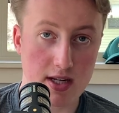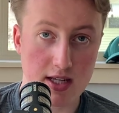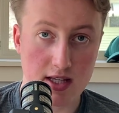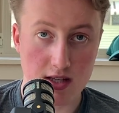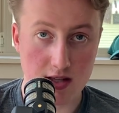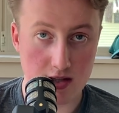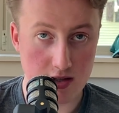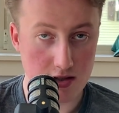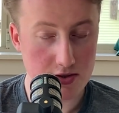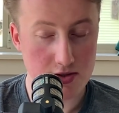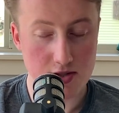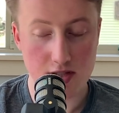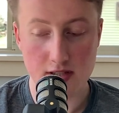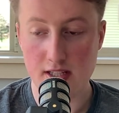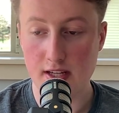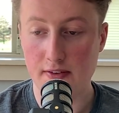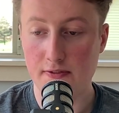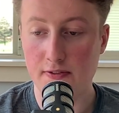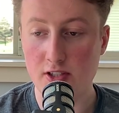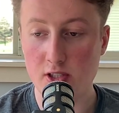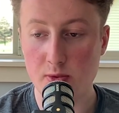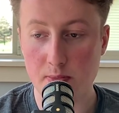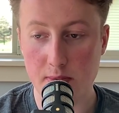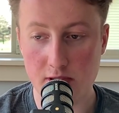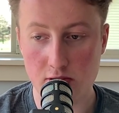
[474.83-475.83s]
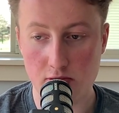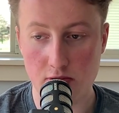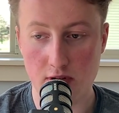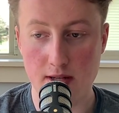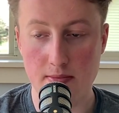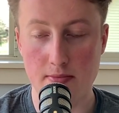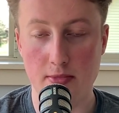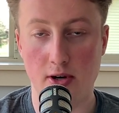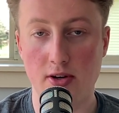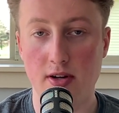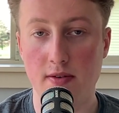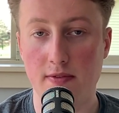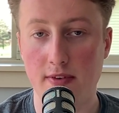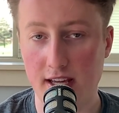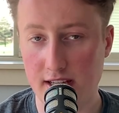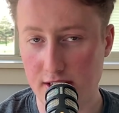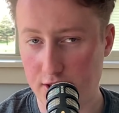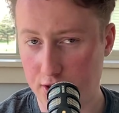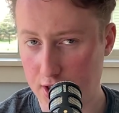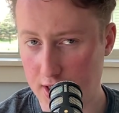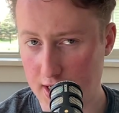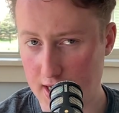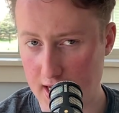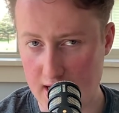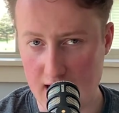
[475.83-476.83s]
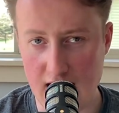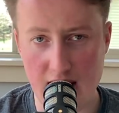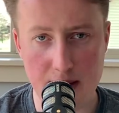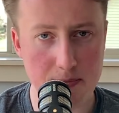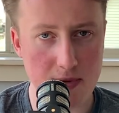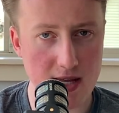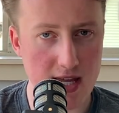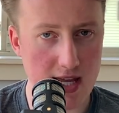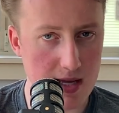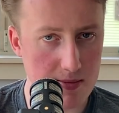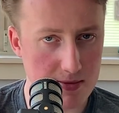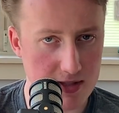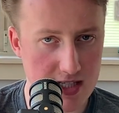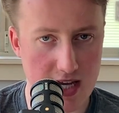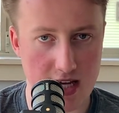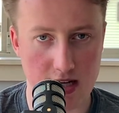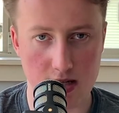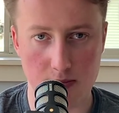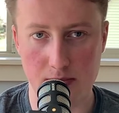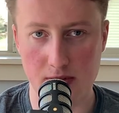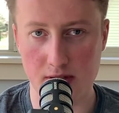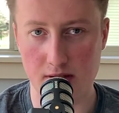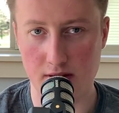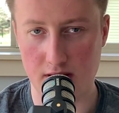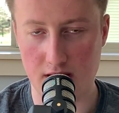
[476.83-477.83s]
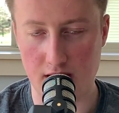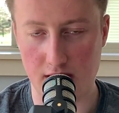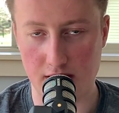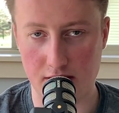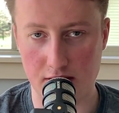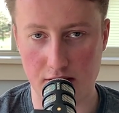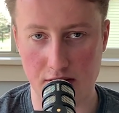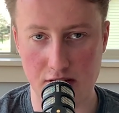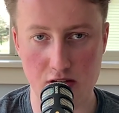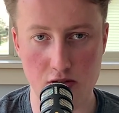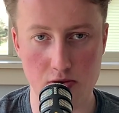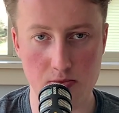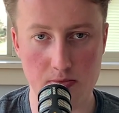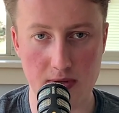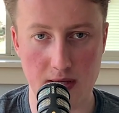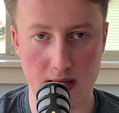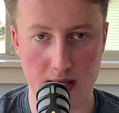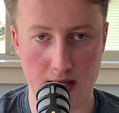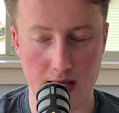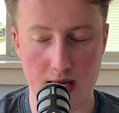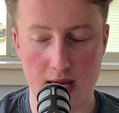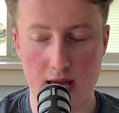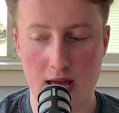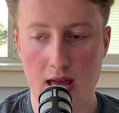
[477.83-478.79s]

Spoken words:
There's a difference between motivation and not being able to help a younger QB.